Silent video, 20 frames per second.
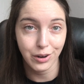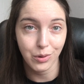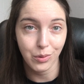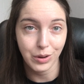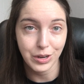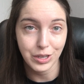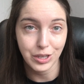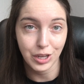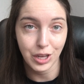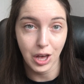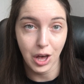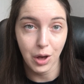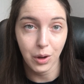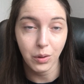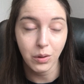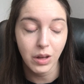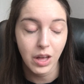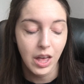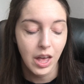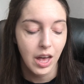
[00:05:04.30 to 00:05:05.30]
going to
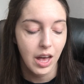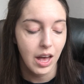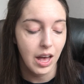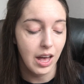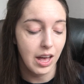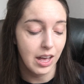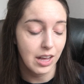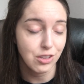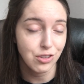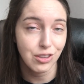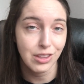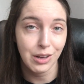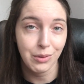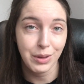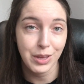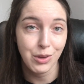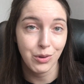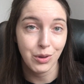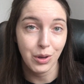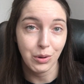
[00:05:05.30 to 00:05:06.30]
go, so that
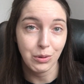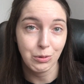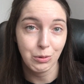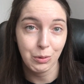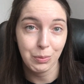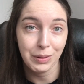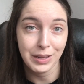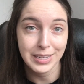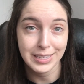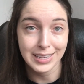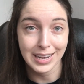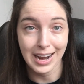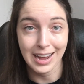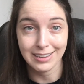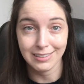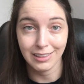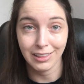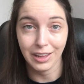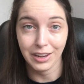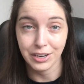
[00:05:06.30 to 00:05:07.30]
way you go to a place that
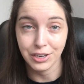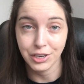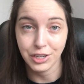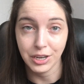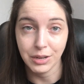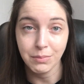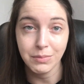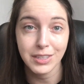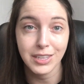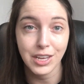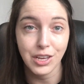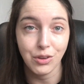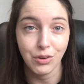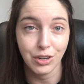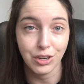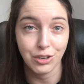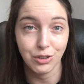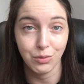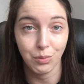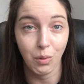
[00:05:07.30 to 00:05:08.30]
has a lot of gyms that you
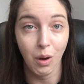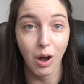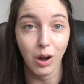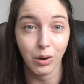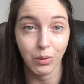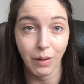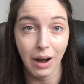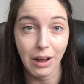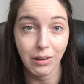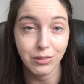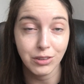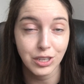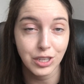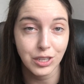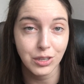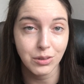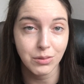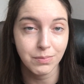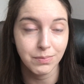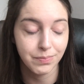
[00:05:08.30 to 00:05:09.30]
can just walk around
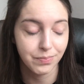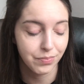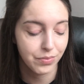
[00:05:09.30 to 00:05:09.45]
to.